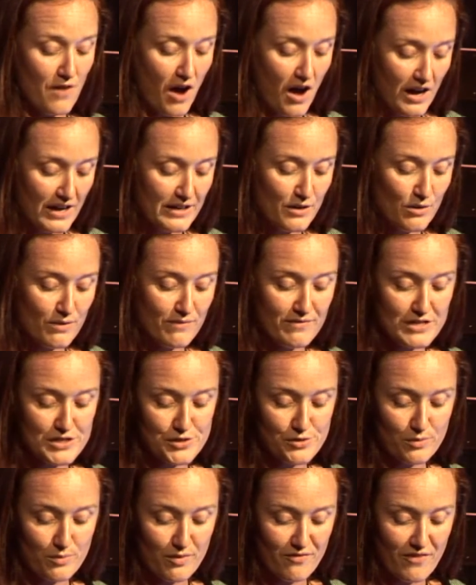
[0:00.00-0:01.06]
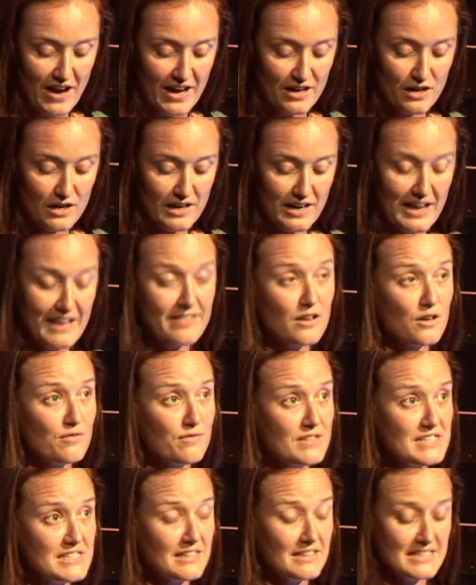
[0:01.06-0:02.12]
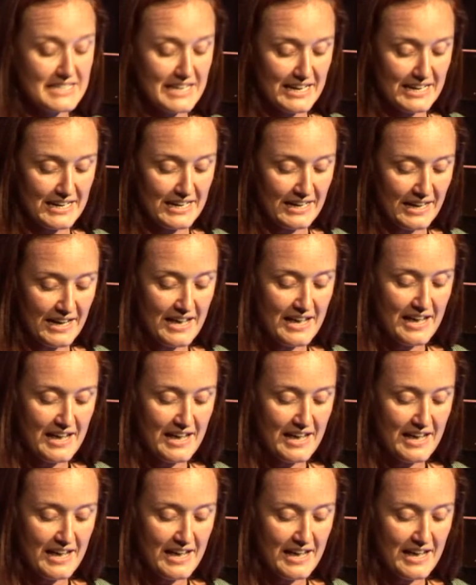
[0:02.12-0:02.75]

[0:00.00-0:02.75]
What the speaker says: audio and visual provider, and they're facilitating